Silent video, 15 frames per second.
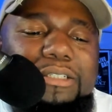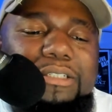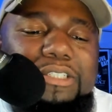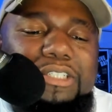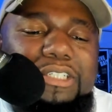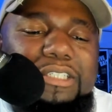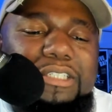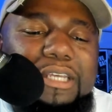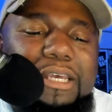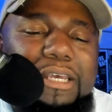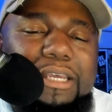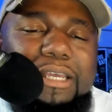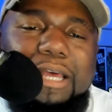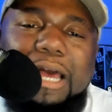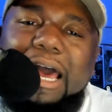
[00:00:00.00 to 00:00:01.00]
She said,
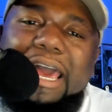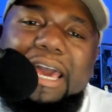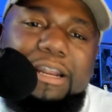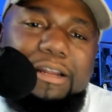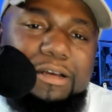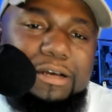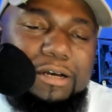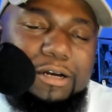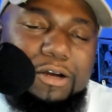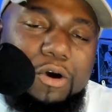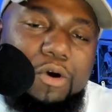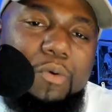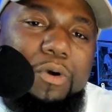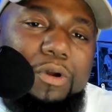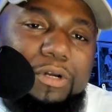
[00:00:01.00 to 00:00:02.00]
I had a, a
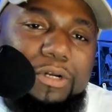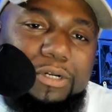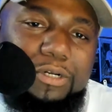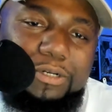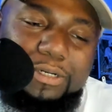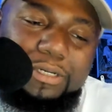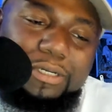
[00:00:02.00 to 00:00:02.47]
coworker